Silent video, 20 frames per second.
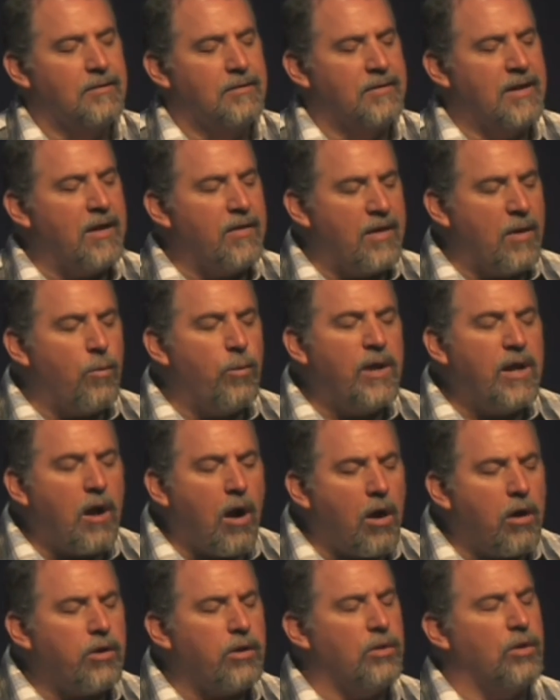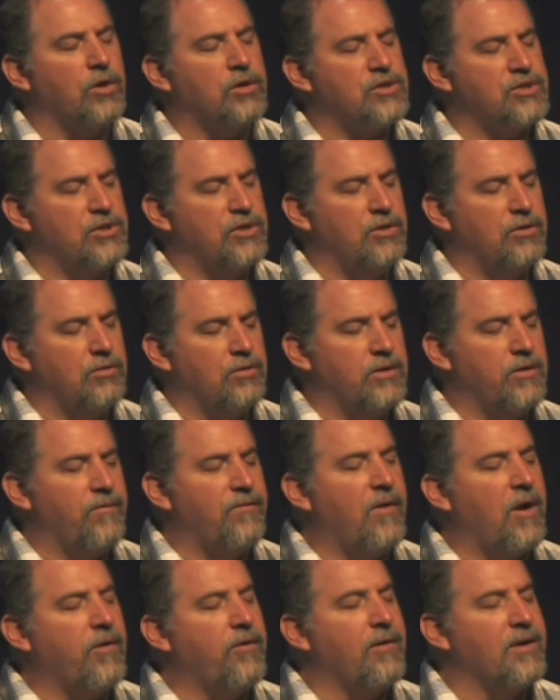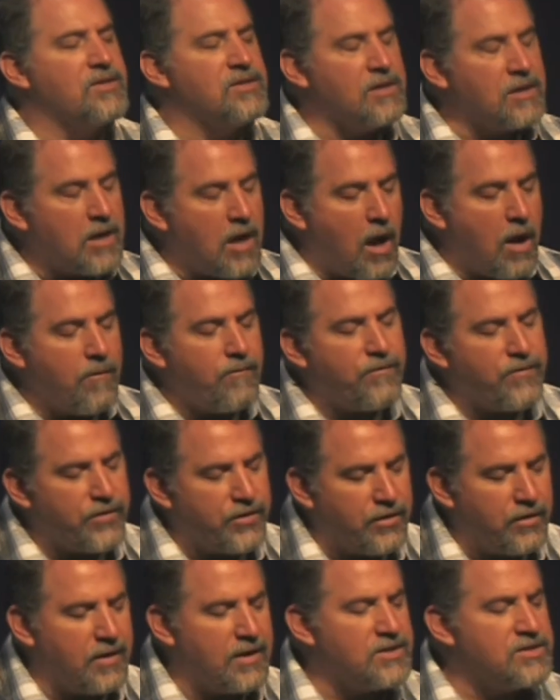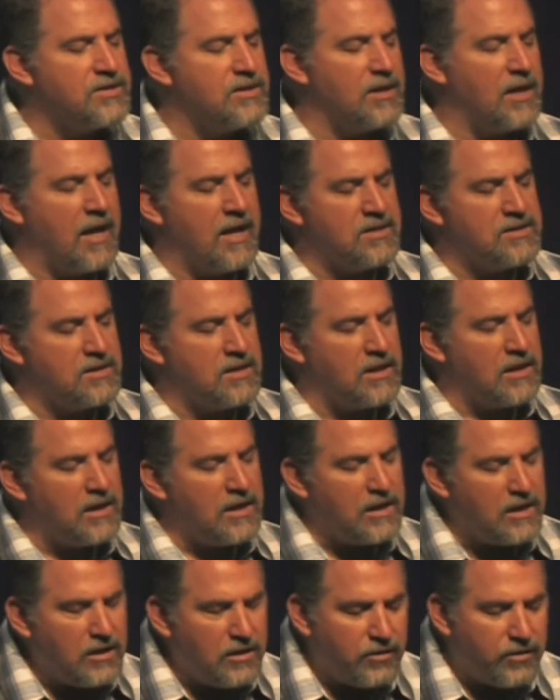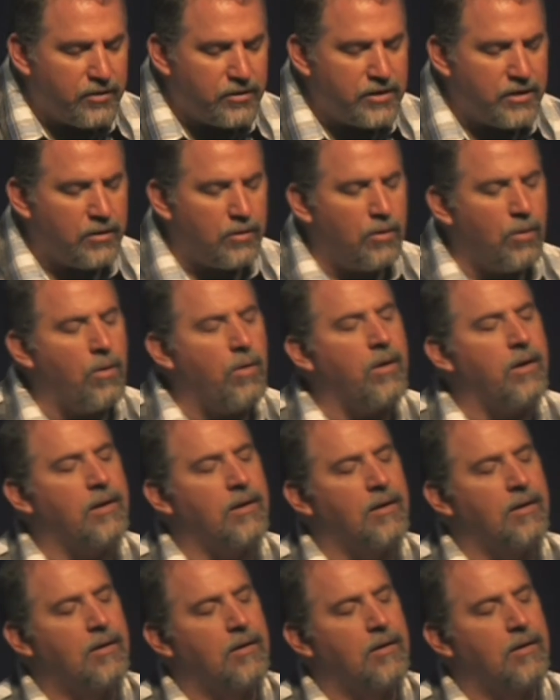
that, that we are to look to you, dear Father, as the comforter, as the, as the healer, dear Lord.